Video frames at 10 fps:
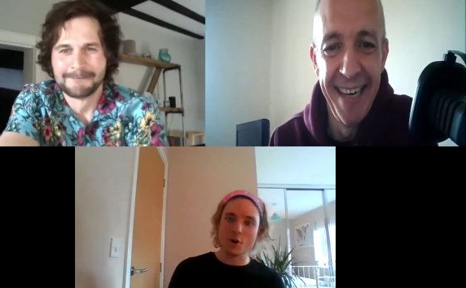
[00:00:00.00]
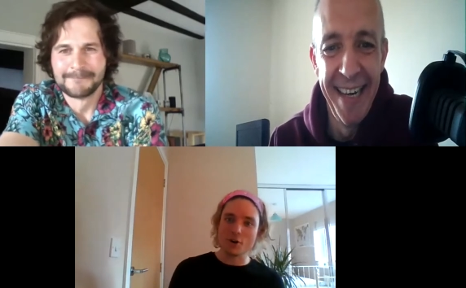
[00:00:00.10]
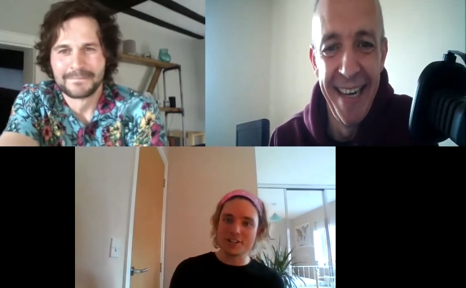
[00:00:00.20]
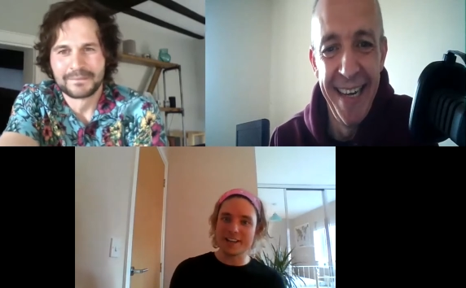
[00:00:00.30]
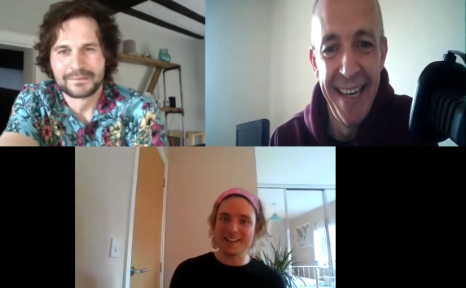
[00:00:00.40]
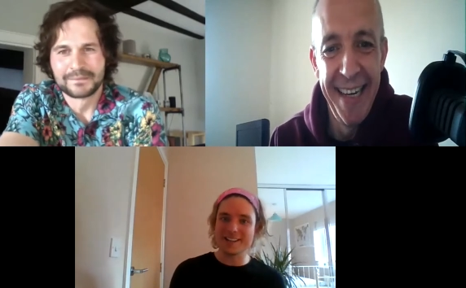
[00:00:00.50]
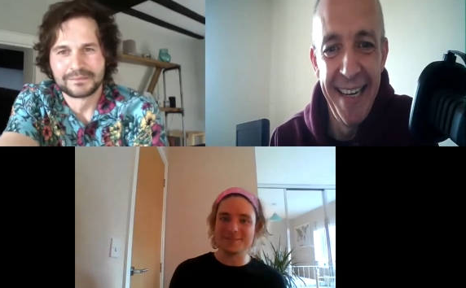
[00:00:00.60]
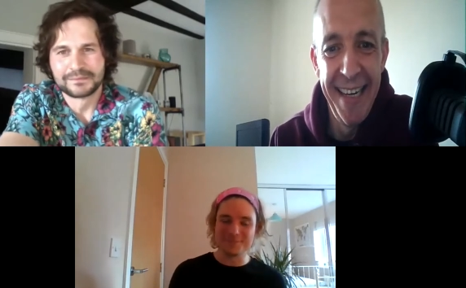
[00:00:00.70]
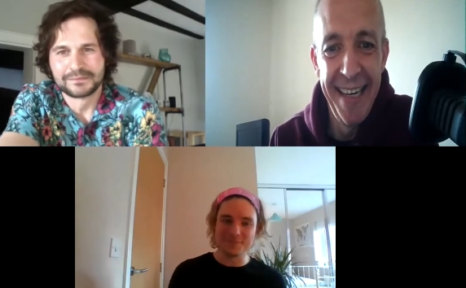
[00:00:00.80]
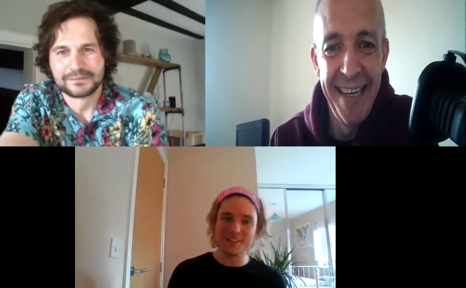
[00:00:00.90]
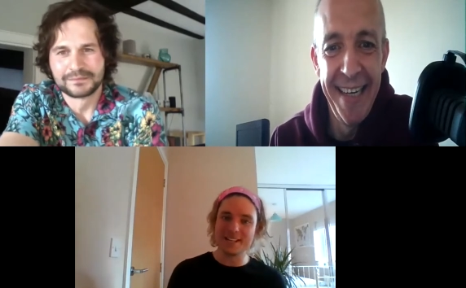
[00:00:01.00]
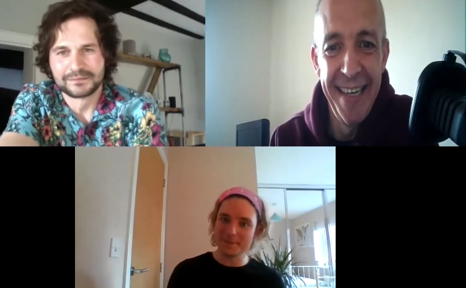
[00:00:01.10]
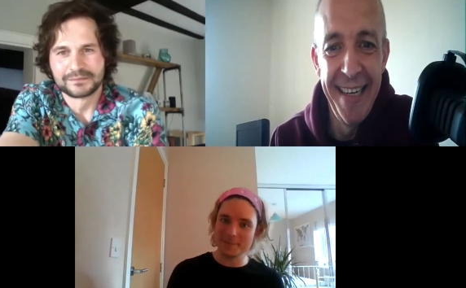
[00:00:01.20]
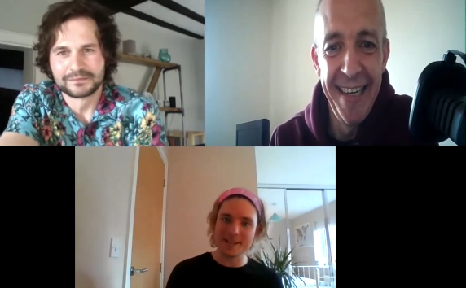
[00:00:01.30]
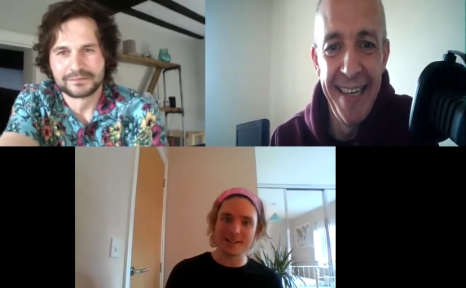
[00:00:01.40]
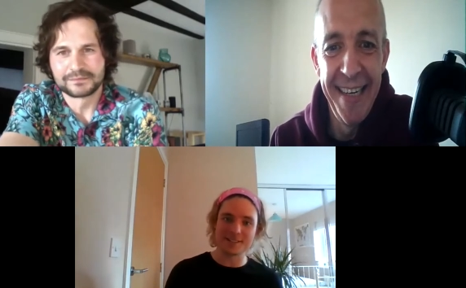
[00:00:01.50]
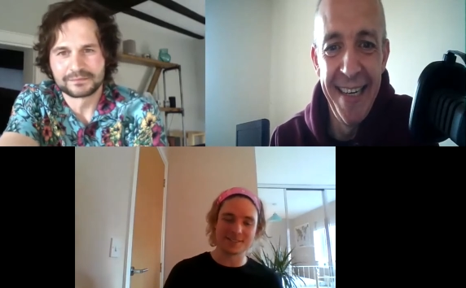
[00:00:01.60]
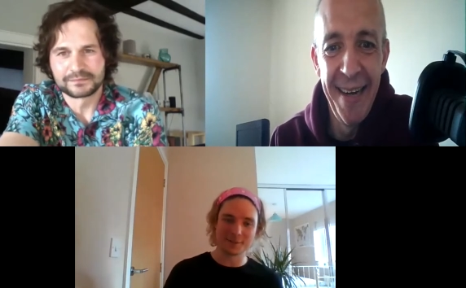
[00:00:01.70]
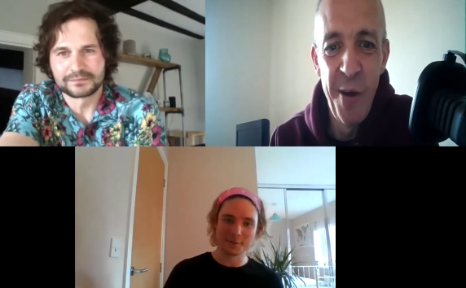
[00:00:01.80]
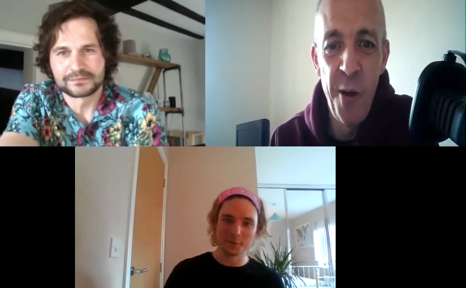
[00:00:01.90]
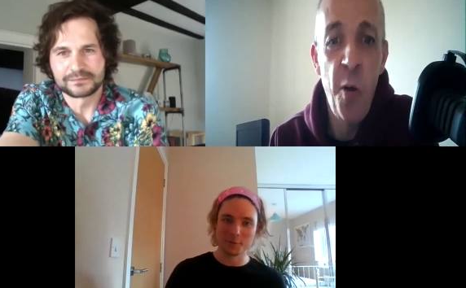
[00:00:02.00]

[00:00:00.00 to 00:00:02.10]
Speaker 1: Roy Keane, near miss.